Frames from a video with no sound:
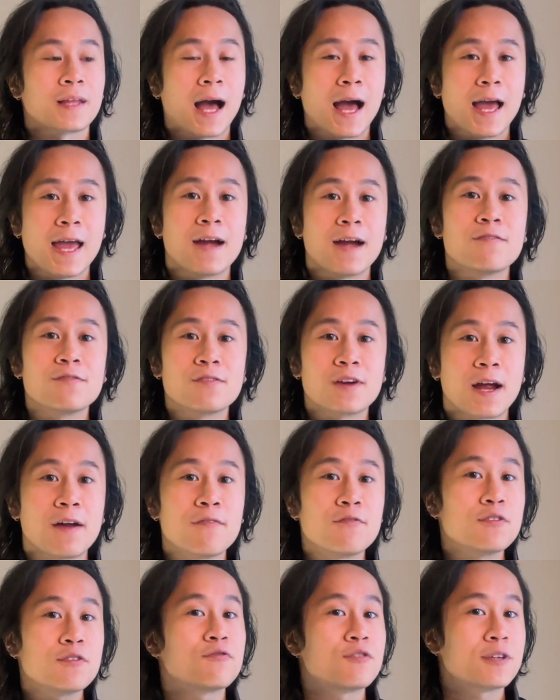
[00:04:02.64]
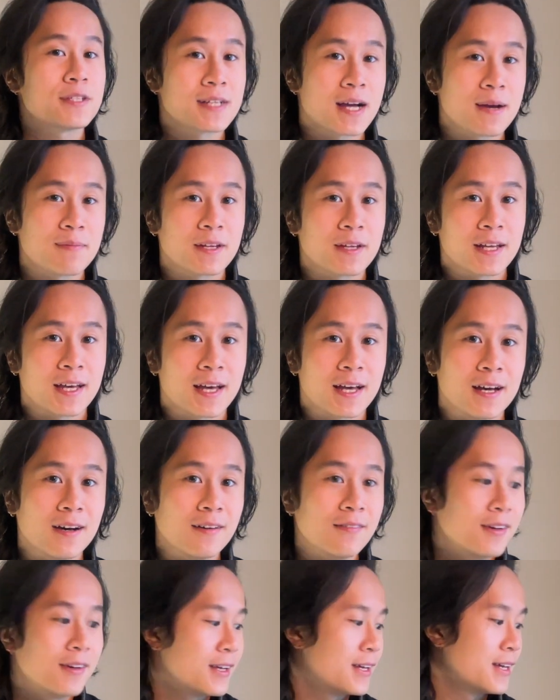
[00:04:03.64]
every free time that I
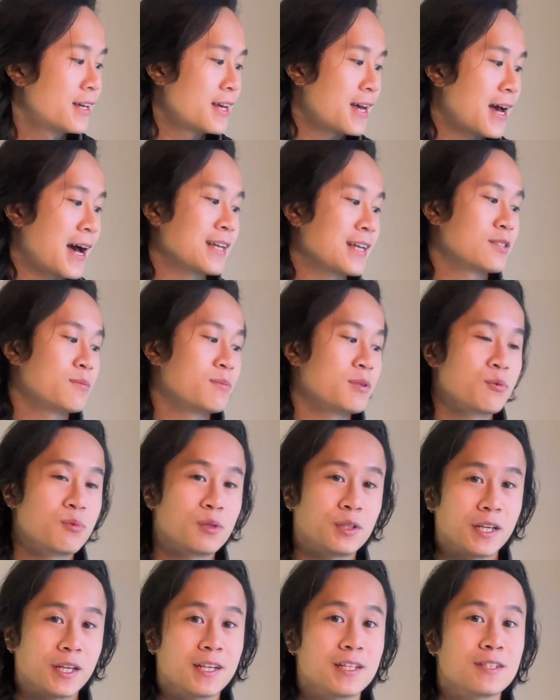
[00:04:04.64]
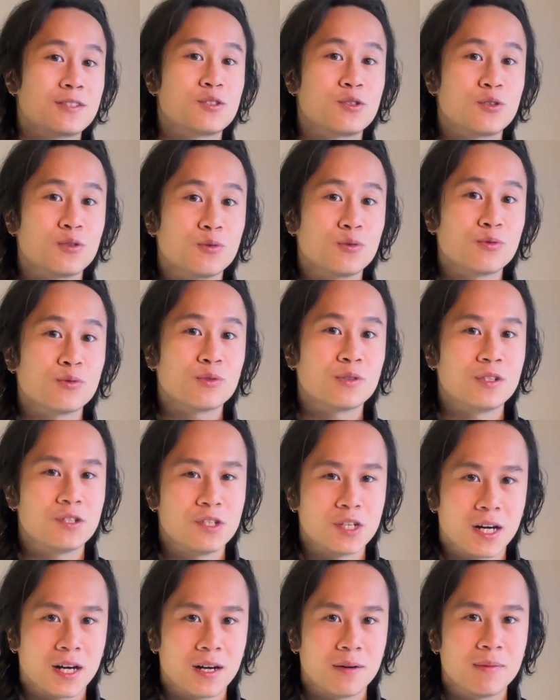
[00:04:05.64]
have has to be related to the
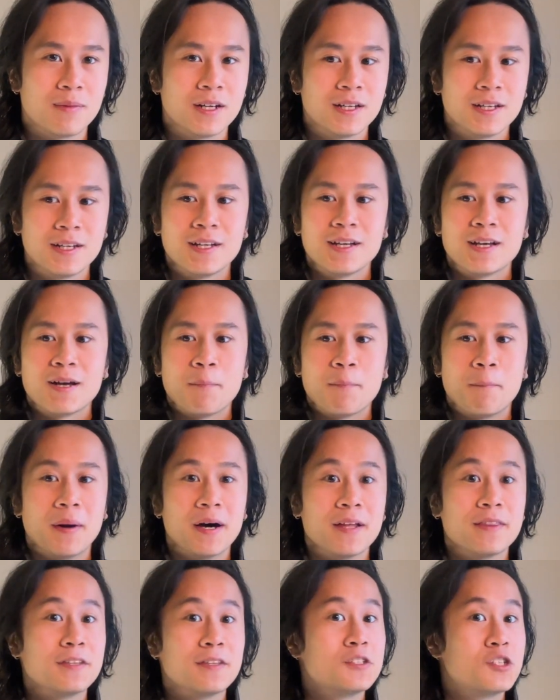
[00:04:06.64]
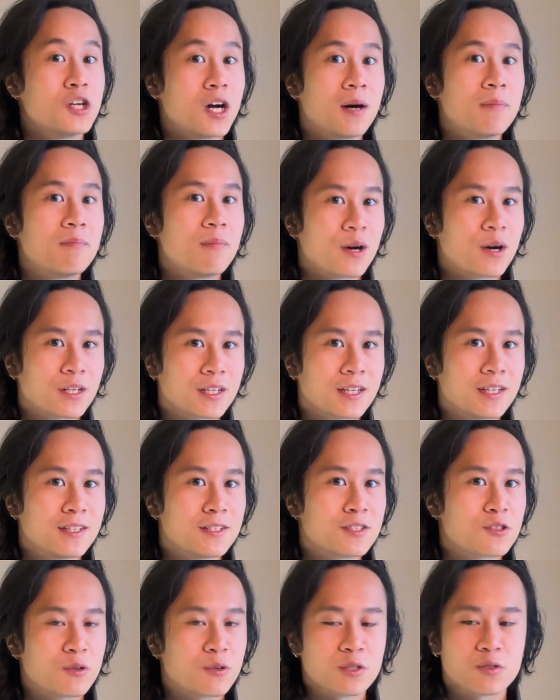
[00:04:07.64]
job. But the job market in
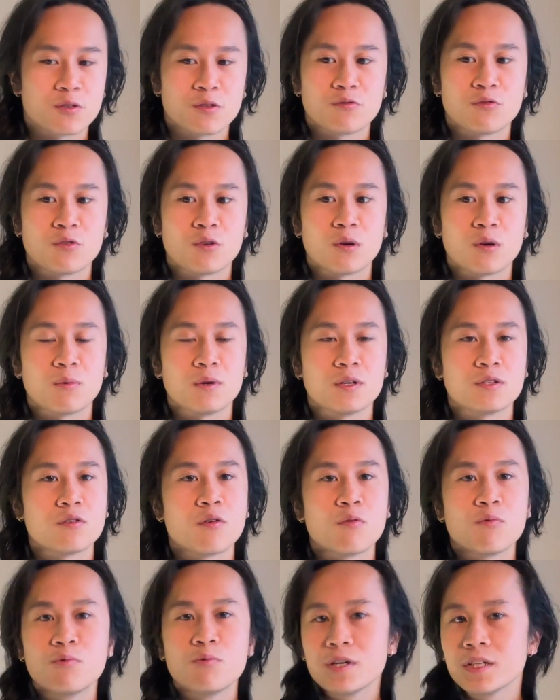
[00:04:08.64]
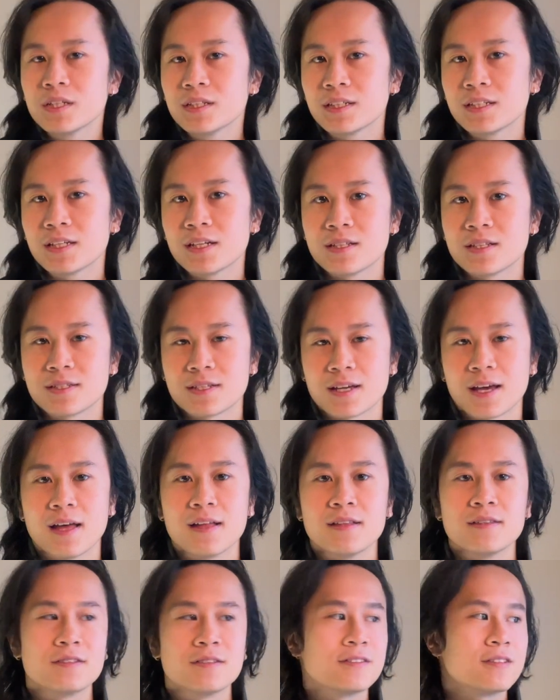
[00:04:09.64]
2024 was really
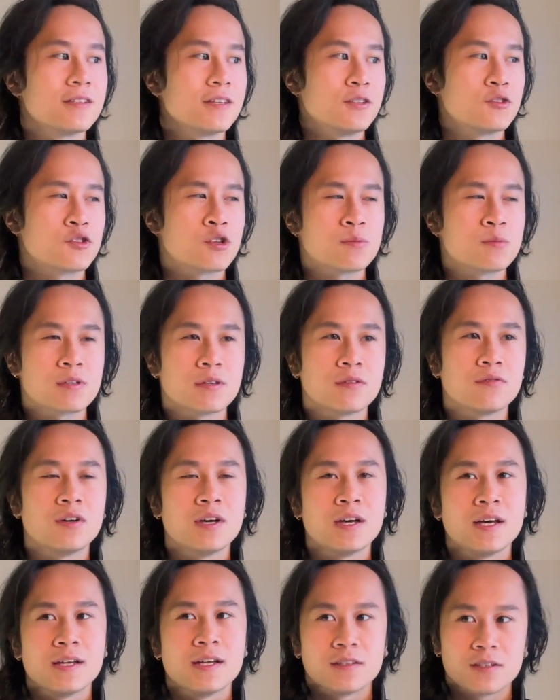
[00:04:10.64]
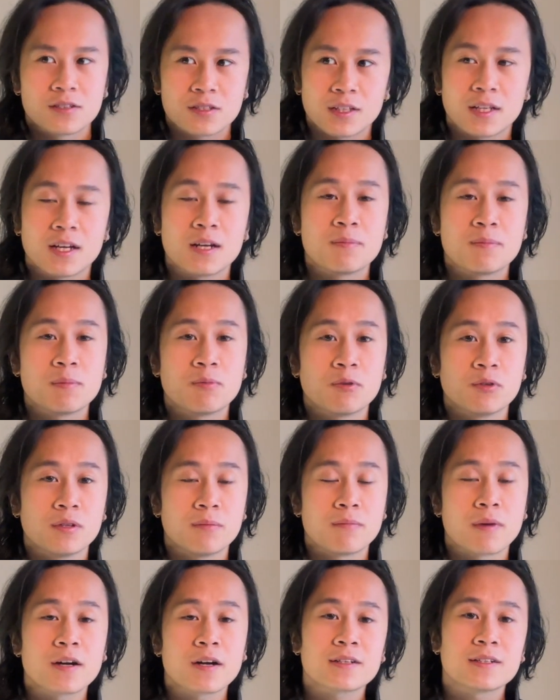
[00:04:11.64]
intense in terms of there's a lot of people in the
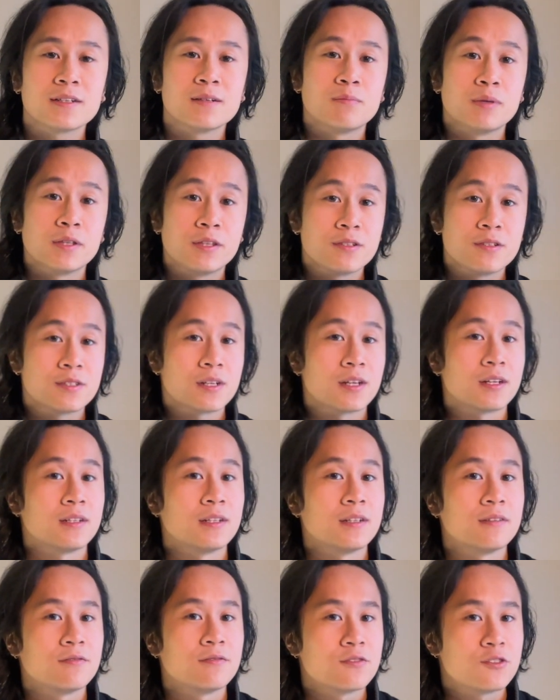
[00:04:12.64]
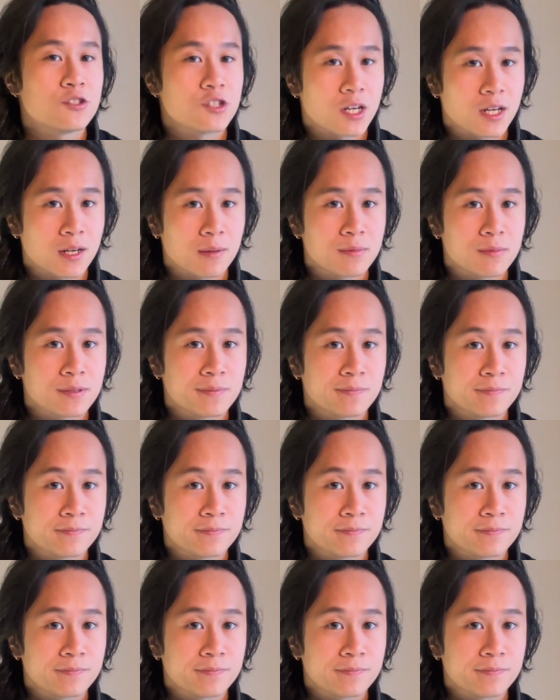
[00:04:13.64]
market, but there's not enough jobs.